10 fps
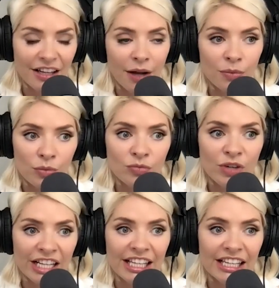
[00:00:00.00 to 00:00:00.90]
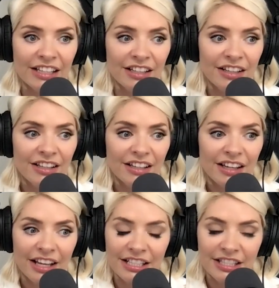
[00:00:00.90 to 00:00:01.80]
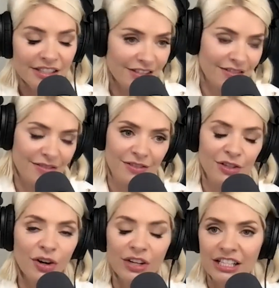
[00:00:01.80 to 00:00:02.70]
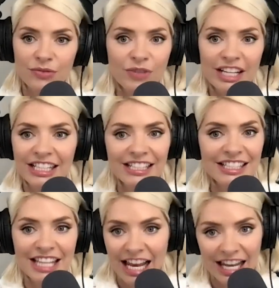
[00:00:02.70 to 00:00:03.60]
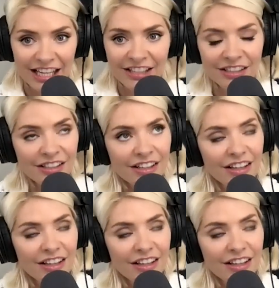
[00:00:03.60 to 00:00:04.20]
Like I'm really, it's really telling.